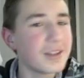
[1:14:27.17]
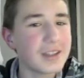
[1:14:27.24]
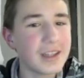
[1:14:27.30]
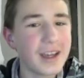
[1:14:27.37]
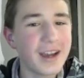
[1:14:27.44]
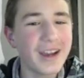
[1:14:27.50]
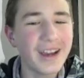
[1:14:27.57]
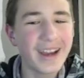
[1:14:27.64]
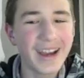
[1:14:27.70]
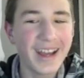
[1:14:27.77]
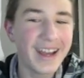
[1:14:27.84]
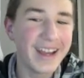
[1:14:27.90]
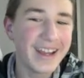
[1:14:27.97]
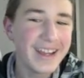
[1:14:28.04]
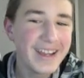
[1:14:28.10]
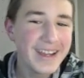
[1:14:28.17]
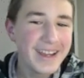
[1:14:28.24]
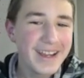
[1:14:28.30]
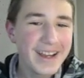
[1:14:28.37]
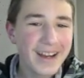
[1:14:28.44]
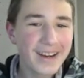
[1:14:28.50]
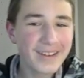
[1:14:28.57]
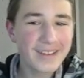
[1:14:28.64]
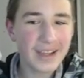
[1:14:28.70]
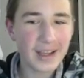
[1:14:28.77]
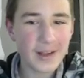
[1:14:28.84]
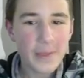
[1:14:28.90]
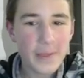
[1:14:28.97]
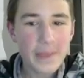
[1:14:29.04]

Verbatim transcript: Yeah. Okay,